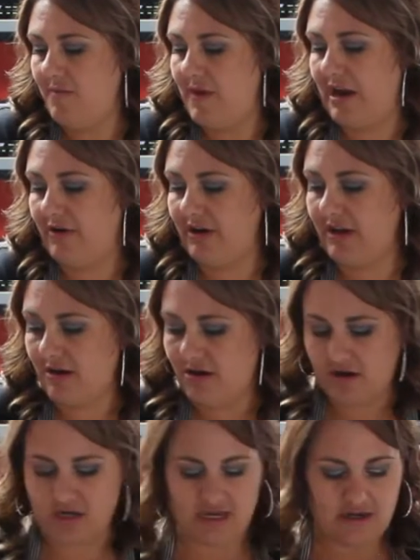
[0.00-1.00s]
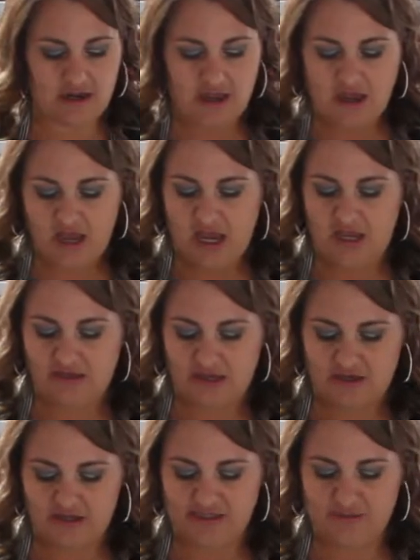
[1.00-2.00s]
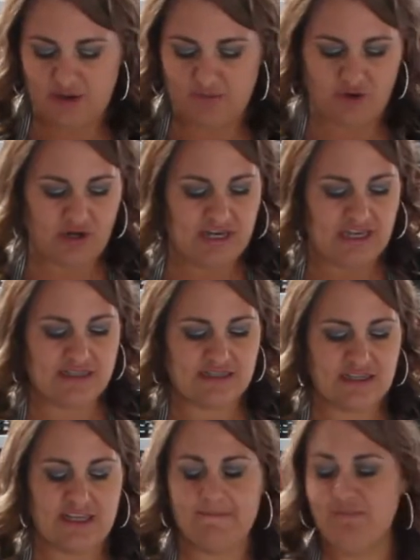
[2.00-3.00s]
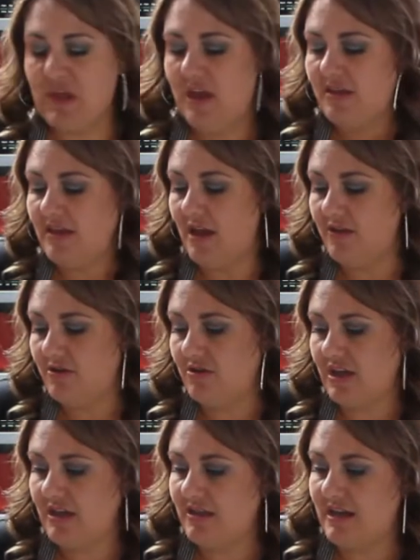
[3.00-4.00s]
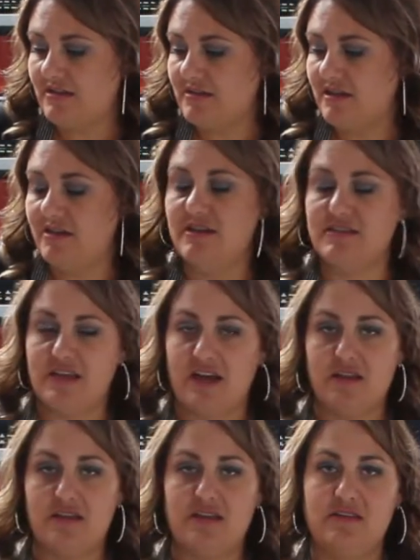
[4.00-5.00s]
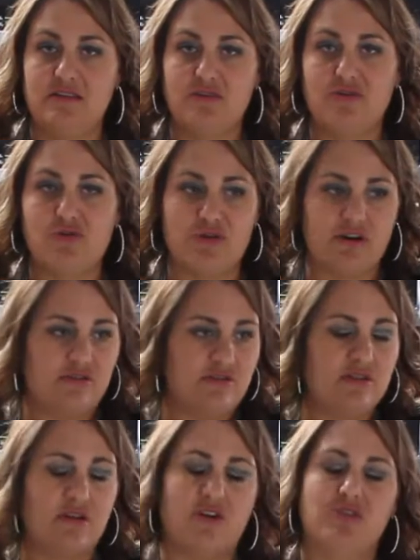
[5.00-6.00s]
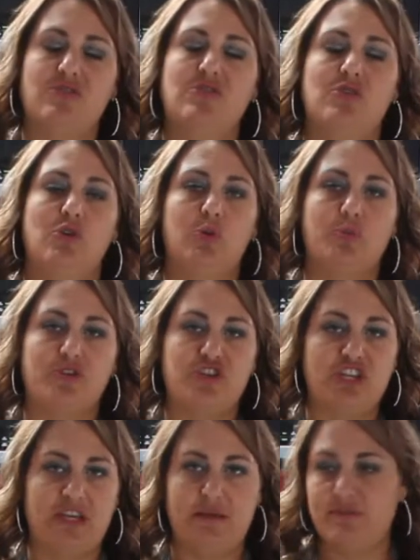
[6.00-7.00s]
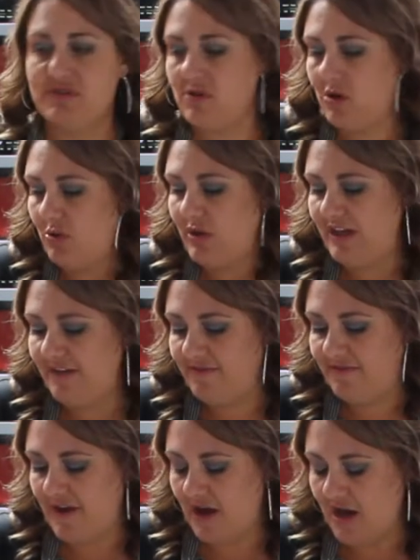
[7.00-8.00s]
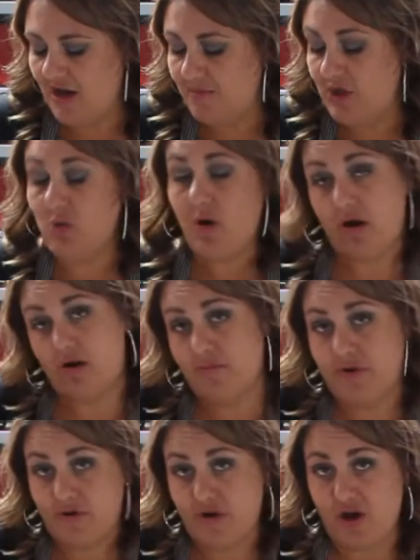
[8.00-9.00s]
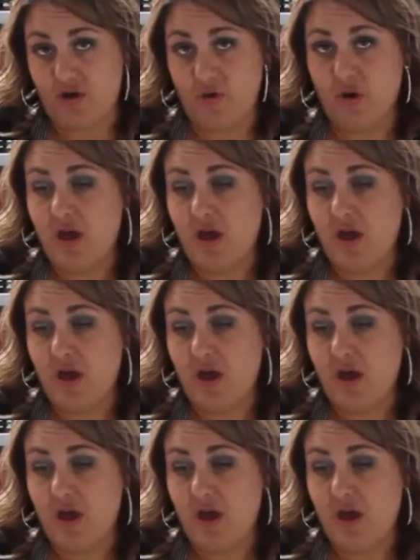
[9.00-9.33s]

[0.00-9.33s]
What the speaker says: area on it, and it cooks them up pretty easily. The other thing that's good is that these little griddles are super cheap. So if you are a Broco,